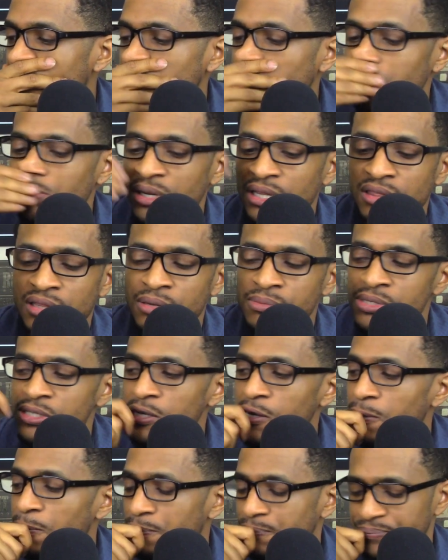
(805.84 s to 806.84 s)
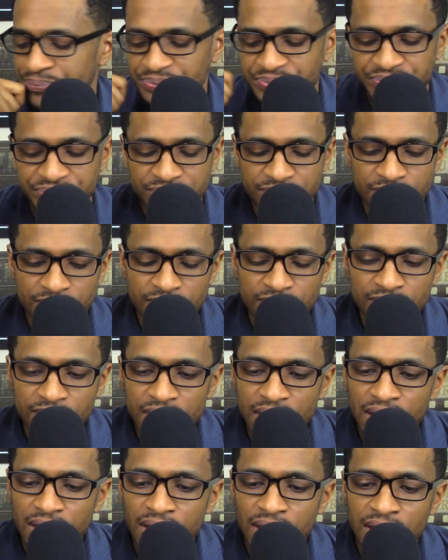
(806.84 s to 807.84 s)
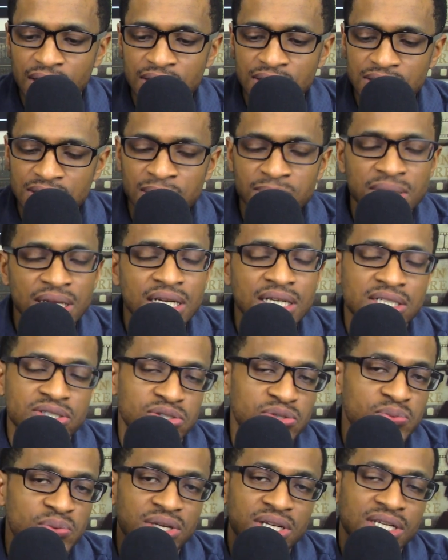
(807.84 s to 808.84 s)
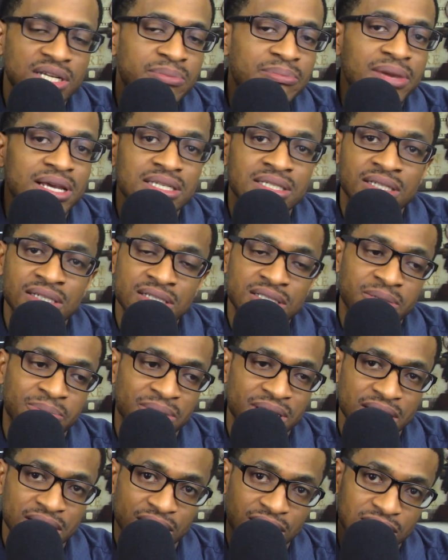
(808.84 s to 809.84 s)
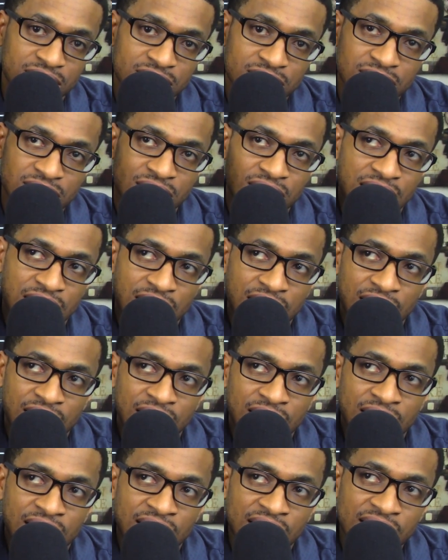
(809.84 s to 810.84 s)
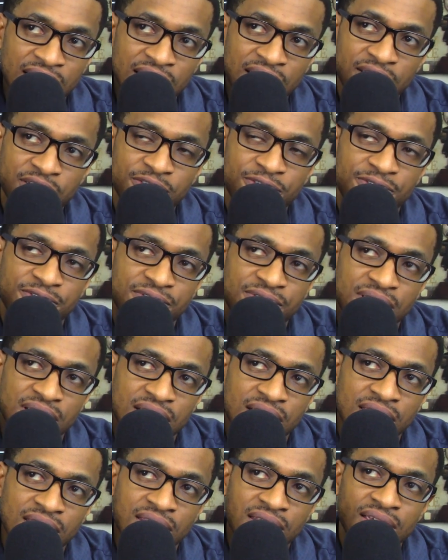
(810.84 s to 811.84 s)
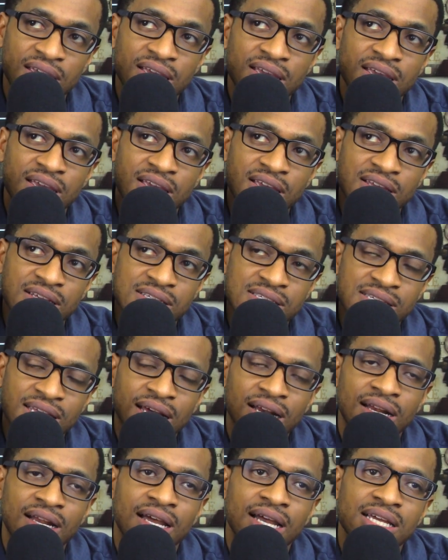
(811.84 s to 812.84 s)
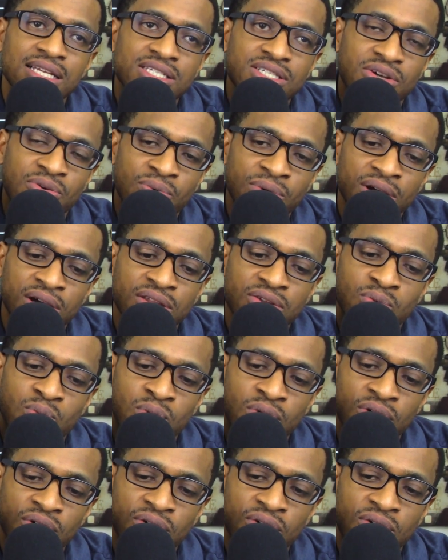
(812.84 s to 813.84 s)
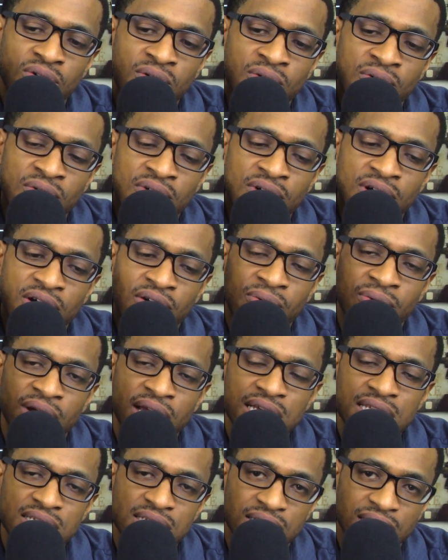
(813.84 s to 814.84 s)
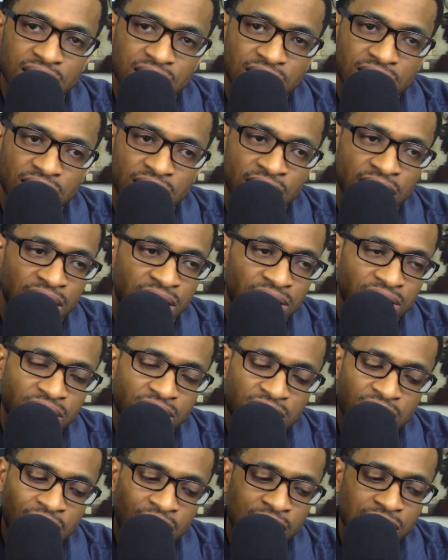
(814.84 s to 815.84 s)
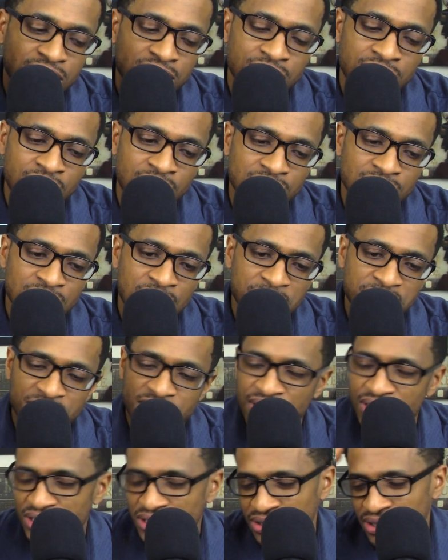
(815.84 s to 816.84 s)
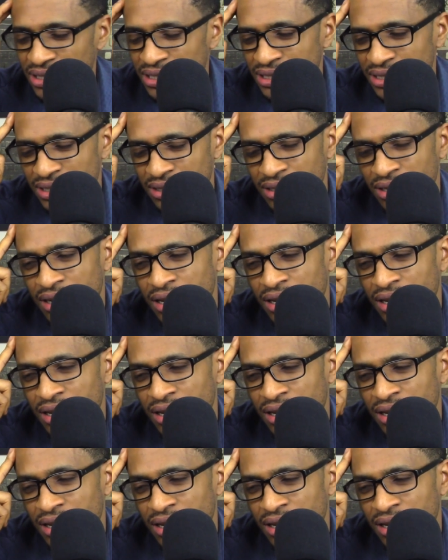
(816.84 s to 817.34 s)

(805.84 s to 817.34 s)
Give me the thumbs up. Something that just really didn't make sense to me is, if the satellites around the world are going crazy and just causing all types of destruction,